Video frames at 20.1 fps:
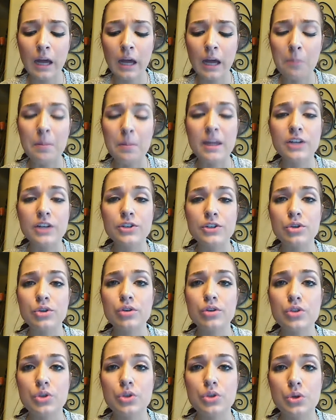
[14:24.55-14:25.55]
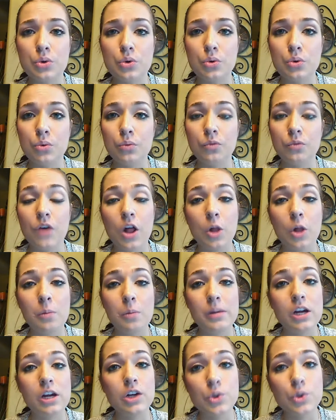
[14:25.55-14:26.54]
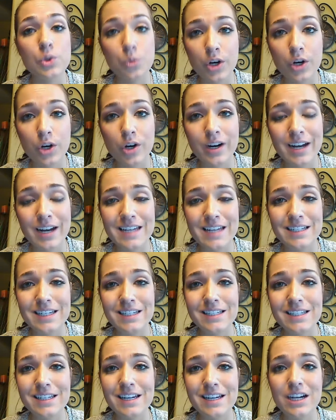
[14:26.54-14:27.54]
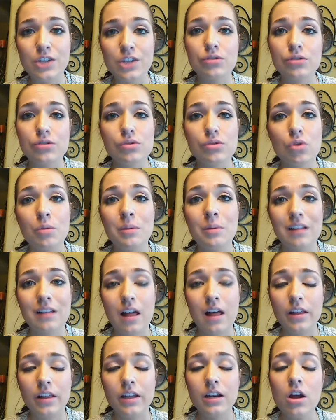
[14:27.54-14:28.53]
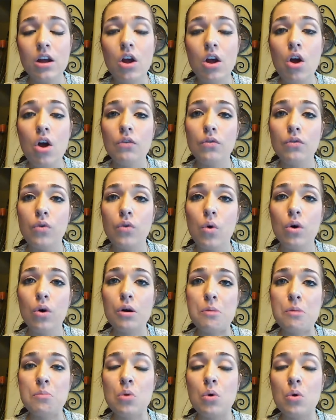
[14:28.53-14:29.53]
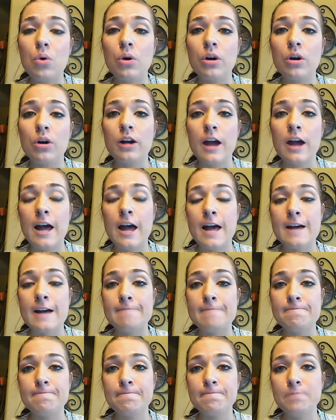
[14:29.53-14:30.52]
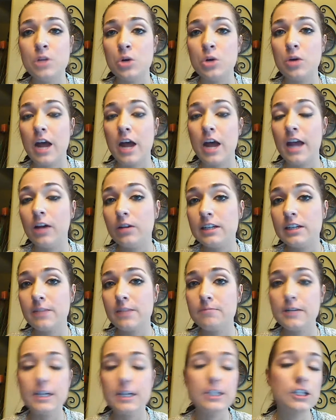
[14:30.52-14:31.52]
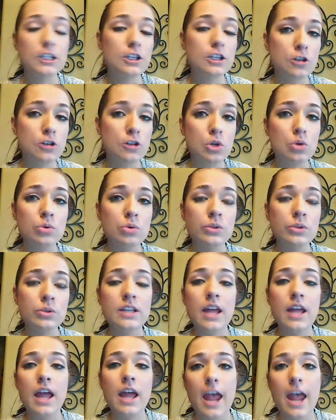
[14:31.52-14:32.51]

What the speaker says: Make sure to follow me on Twitter at AZC_McLellan for more Coyotes updates and news,